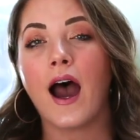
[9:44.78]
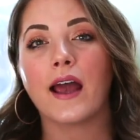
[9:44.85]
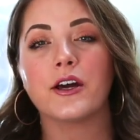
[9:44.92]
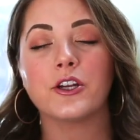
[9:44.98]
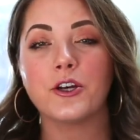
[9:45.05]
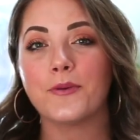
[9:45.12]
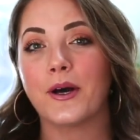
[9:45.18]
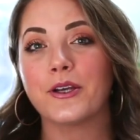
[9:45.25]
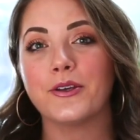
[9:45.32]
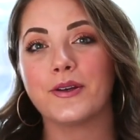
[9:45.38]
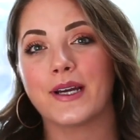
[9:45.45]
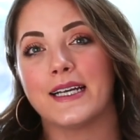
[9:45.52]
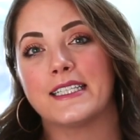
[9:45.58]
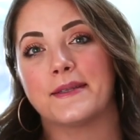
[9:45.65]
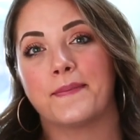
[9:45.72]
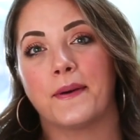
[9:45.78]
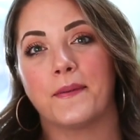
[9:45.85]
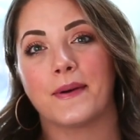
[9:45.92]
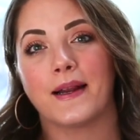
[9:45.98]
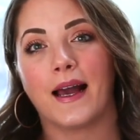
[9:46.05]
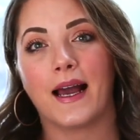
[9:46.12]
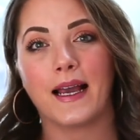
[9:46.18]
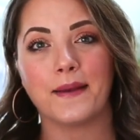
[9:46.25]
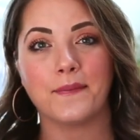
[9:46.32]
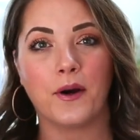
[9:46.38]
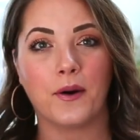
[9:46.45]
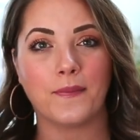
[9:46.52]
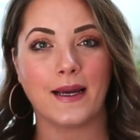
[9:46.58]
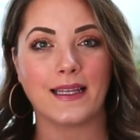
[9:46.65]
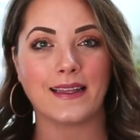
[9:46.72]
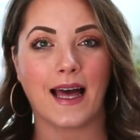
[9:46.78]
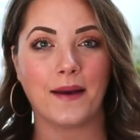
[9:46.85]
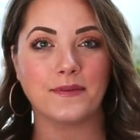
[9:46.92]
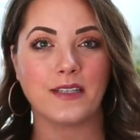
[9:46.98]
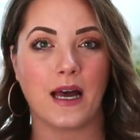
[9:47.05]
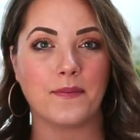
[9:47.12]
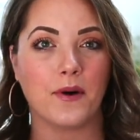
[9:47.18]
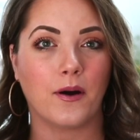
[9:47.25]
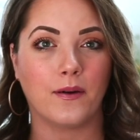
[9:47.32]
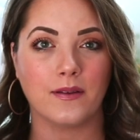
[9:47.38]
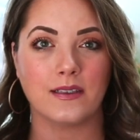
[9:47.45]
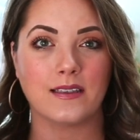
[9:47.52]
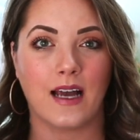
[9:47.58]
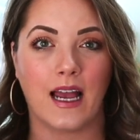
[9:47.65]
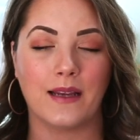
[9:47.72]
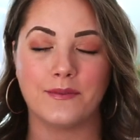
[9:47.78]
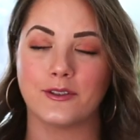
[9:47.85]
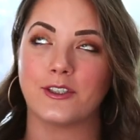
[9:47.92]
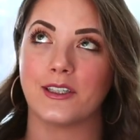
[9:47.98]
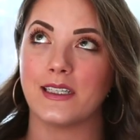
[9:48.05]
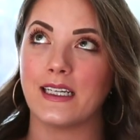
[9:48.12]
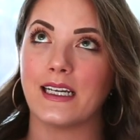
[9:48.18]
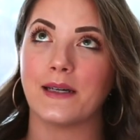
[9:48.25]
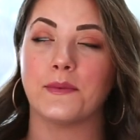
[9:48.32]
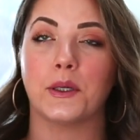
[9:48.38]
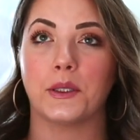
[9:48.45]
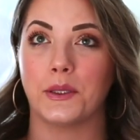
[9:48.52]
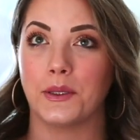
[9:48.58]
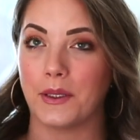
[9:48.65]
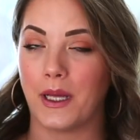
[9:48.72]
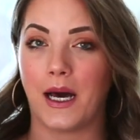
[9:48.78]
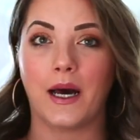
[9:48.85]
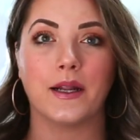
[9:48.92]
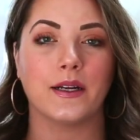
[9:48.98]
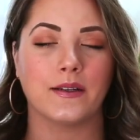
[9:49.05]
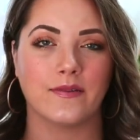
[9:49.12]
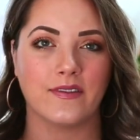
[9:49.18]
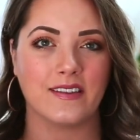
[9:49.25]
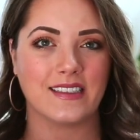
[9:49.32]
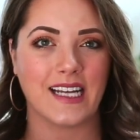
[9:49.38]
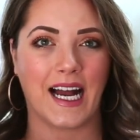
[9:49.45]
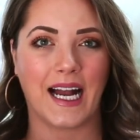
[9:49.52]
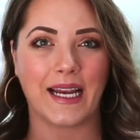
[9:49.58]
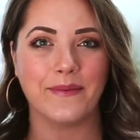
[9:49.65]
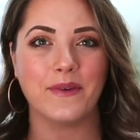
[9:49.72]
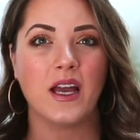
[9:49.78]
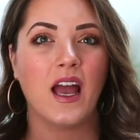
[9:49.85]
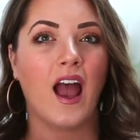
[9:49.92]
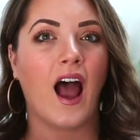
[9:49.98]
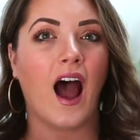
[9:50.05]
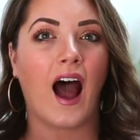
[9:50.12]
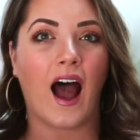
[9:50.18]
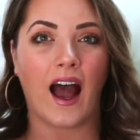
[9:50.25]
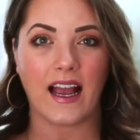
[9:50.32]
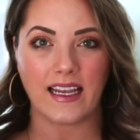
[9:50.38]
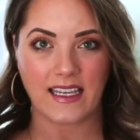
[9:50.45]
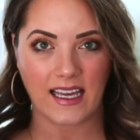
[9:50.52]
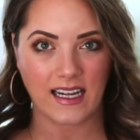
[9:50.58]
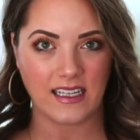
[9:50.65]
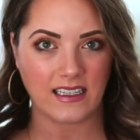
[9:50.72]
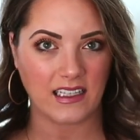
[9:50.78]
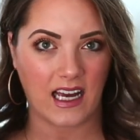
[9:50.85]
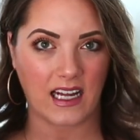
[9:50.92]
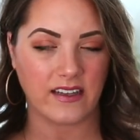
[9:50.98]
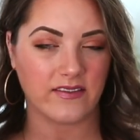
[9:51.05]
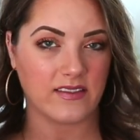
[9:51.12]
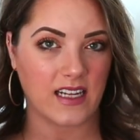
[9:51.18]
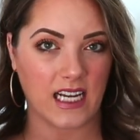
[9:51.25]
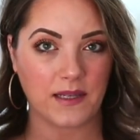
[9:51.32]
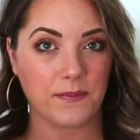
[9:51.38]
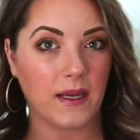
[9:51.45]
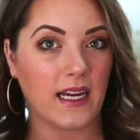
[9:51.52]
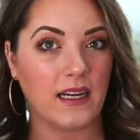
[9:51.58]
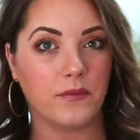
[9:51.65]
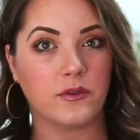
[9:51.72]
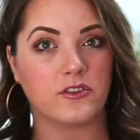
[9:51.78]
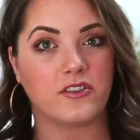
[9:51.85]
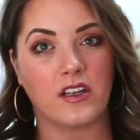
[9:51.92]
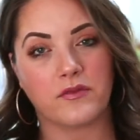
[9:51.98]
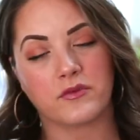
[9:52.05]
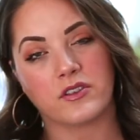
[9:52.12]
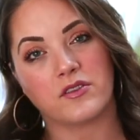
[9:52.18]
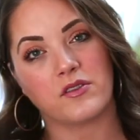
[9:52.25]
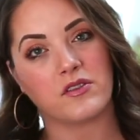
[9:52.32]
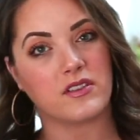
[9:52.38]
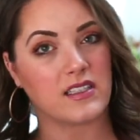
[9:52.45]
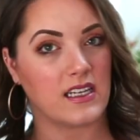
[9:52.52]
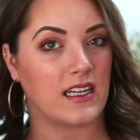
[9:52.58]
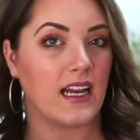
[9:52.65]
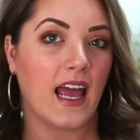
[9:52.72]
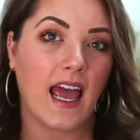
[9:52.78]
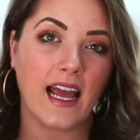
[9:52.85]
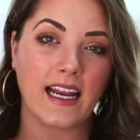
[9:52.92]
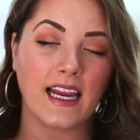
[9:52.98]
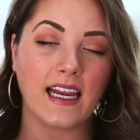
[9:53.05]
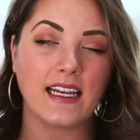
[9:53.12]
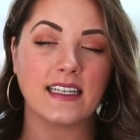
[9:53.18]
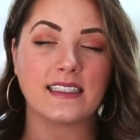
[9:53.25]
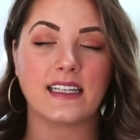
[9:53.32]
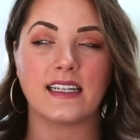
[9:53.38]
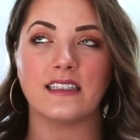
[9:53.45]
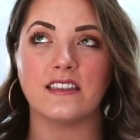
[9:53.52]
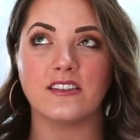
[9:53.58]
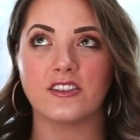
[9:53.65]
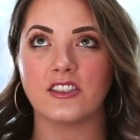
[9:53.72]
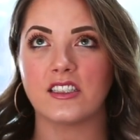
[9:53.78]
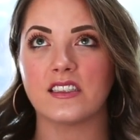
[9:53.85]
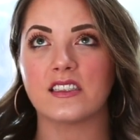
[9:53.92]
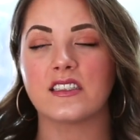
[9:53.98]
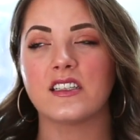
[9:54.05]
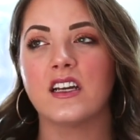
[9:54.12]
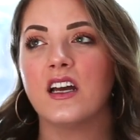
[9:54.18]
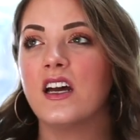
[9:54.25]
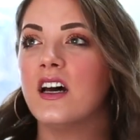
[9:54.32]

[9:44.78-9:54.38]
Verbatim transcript: I don't know about you guys, but when I'm on my laptop all the time, which I am a lot of the time, I get a lot of neck pain, which then results in headaches, and it's just